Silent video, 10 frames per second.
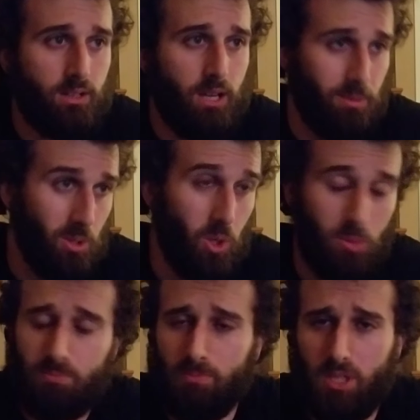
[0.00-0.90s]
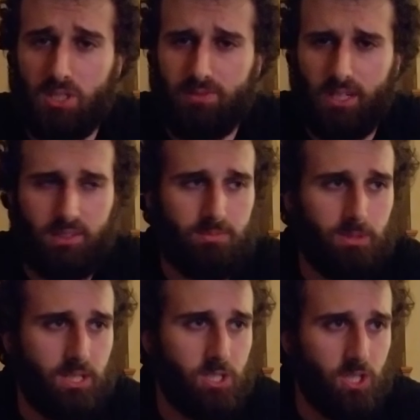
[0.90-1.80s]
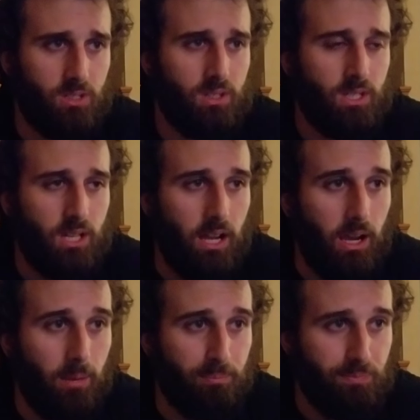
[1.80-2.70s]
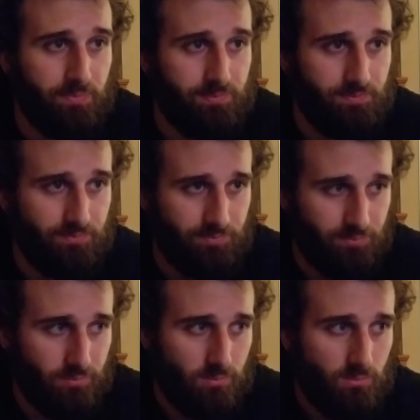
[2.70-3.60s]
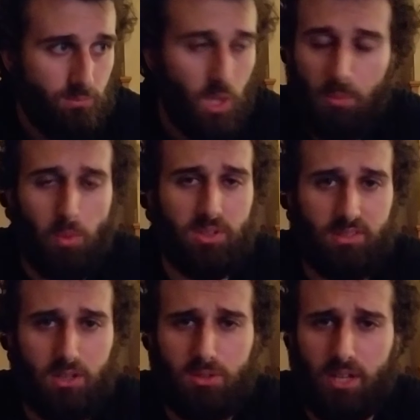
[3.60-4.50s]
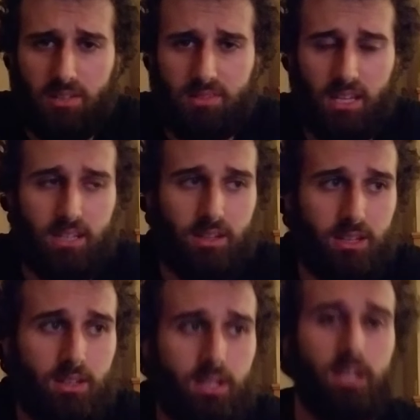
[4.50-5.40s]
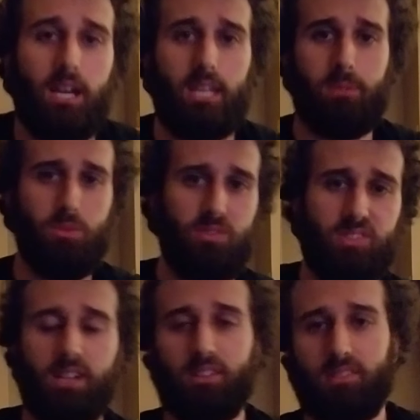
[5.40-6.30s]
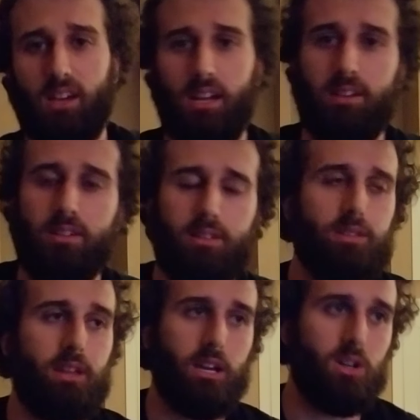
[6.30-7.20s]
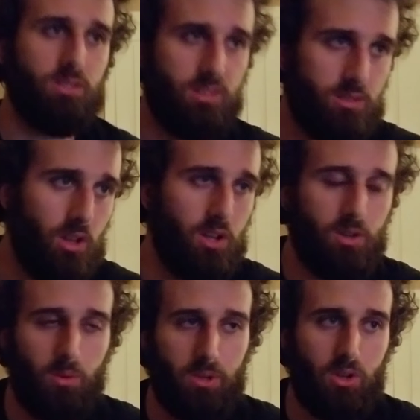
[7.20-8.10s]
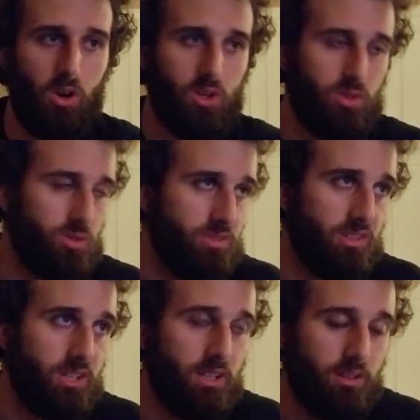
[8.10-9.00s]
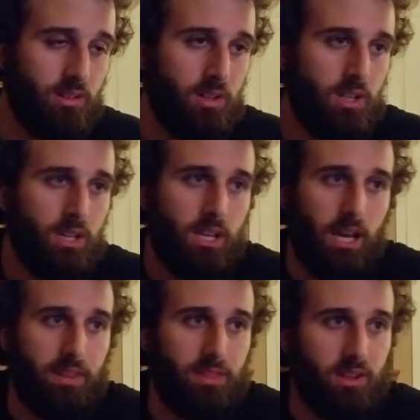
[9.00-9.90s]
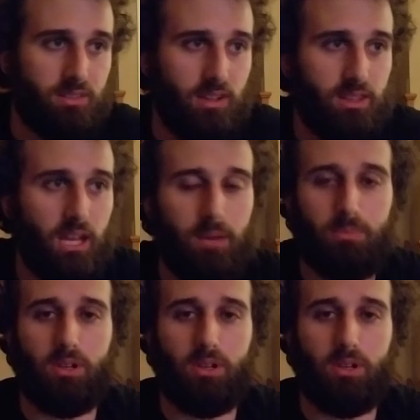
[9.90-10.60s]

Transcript: I would hope, much of an explanation. But once they do get standing and they move side to side, that goes into what we call cruising and things like that.